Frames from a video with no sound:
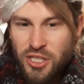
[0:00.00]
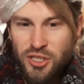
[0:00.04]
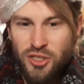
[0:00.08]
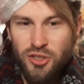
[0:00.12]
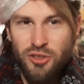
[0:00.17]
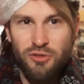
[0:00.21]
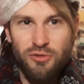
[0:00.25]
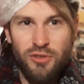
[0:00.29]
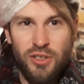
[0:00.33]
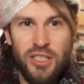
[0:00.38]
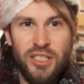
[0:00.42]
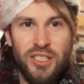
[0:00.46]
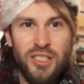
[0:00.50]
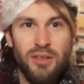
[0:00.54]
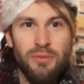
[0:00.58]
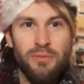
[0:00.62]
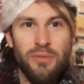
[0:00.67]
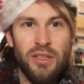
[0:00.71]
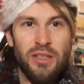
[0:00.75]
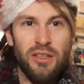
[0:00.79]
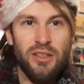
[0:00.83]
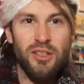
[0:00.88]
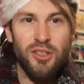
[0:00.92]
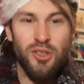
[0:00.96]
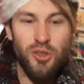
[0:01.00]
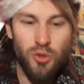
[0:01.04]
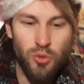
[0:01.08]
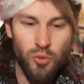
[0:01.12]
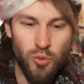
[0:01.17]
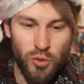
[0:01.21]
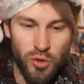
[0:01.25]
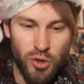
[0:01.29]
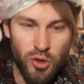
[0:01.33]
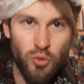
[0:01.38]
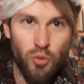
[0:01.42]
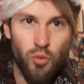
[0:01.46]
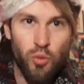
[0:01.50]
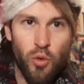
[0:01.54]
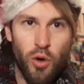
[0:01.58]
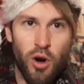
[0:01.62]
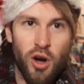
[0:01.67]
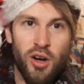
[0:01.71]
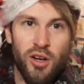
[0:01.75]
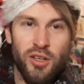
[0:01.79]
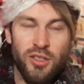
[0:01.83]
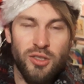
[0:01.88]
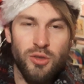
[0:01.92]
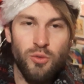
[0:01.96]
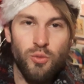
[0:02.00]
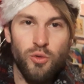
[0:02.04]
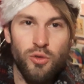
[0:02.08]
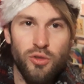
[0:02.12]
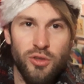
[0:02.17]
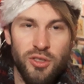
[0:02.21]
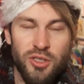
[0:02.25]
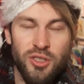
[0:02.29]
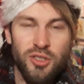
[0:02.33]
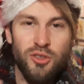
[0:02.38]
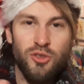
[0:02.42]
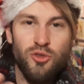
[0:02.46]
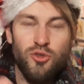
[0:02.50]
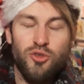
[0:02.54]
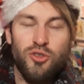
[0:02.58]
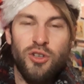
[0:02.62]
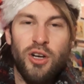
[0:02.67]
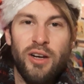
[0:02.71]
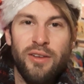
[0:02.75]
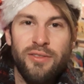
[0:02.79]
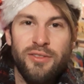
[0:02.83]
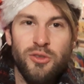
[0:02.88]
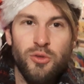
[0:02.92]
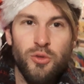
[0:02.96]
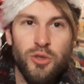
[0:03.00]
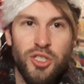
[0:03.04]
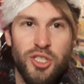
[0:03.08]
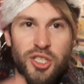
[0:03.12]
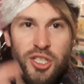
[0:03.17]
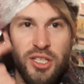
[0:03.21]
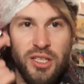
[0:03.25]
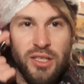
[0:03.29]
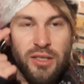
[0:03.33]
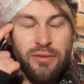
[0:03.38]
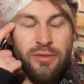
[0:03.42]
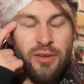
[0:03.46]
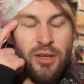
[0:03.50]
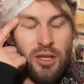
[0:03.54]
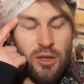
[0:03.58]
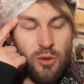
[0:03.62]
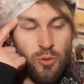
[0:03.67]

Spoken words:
It's not really something that you work towards and you strive to achieve.